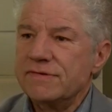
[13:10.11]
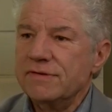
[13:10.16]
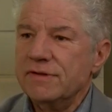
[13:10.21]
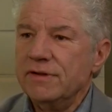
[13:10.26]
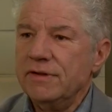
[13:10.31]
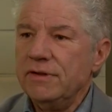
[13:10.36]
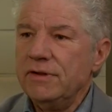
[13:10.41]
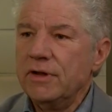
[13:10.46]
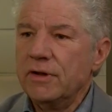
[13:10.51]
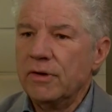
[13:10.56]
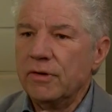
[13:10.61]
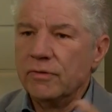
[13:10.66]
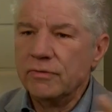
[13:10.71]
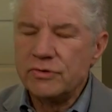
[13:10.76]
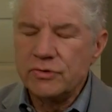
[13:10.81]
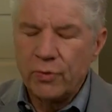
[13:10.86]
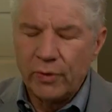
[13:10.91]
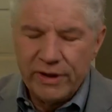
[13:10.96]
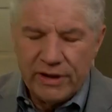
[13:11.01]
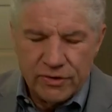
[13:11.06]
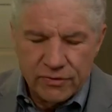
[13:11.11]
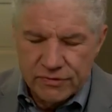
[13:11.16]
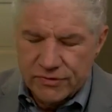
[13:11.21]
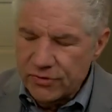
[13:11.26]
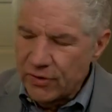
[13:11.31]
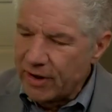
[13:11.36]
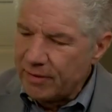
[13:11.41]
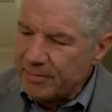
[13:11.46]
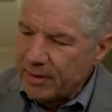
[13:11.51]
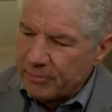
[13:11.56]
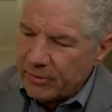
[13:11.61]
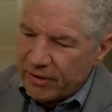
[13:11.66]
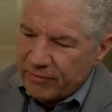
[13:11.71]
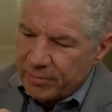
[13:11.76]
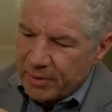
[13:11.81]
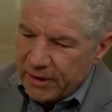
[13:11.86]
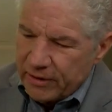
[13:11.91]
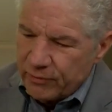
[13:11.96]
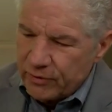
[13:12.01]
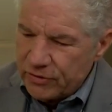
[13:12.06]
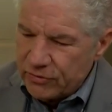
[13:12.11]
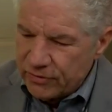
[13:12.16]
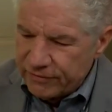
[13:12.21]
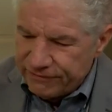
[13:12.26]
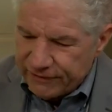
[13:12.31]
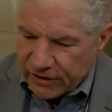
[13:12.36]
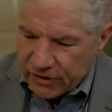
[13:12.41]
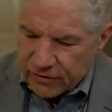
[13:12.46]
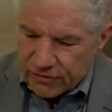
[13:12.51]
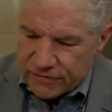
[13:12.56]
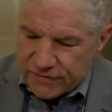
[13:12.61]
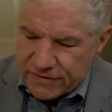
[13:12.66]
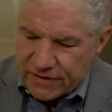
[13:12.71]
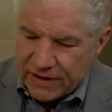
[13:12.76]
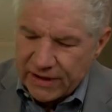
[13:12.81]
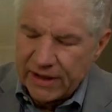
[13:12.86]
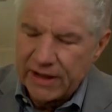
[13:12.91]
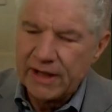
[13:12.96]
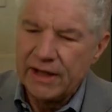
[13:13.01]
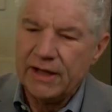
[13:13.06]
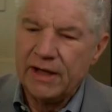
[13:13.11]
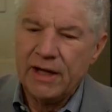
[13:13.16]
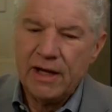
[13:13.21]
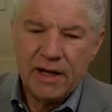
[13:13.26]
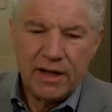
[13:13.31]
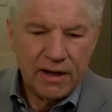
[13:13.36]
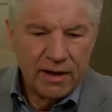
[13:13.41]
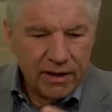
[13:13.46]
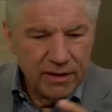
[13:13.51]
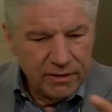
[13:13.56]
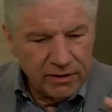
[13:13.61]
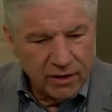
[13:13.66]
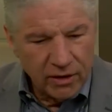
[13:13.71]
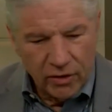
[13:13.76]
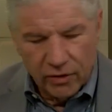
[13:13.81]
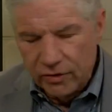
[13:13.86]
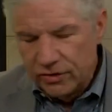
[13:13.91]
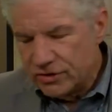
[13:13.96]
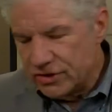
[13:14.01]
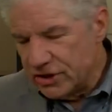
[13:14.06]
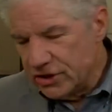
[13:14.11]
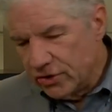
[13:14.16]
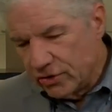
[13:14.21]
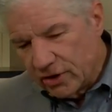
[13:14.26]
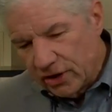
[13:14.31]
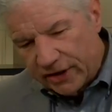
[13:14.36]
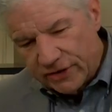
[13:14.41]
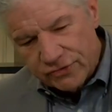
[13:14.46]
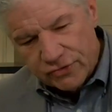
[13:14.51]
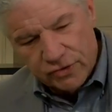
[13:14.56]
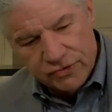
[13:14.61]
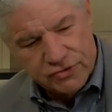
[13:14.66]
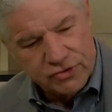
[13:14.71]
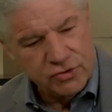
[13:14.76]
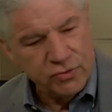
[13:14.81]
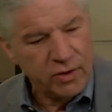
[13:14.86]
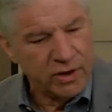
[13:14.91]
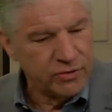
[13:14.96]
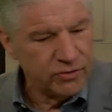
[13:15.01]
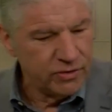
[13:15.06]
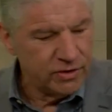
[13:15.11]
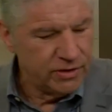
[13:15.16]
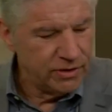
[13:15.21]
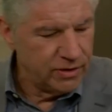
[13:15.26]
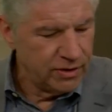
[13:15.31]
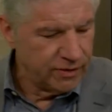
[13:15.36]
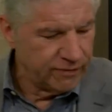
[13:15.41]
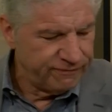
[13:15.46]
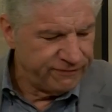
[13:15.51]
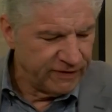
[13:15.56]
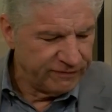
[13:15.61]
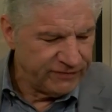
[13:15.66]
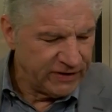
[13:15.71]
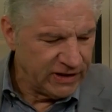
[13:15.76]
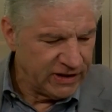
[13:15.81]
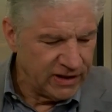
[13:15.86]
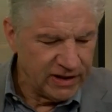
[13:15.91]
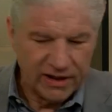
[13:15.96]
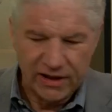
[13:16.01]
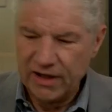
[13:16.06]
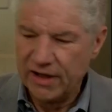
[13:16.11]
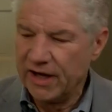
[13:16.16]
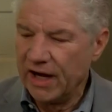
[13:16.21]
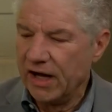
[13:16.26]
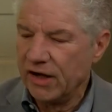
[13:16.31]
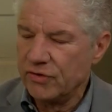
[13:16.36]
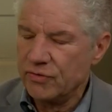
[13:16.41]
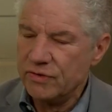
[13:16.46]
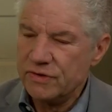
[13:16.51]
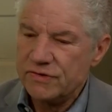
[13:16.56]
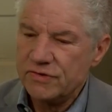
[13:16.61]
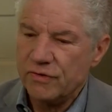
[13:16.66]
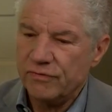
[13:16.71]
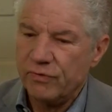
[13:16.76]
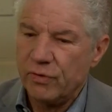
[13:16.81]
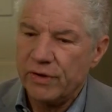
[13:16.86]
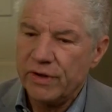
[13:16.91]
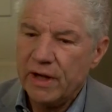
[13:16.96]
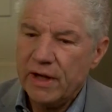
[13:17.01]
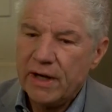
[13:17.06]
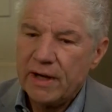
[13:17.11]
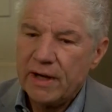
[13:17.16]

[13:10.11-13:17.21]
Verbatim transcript: Yes. And, you know, 20 years ago, I remember everybody would do a finger stick and, you know, gee, your cholesterol's 250, you need a doctor and so forth.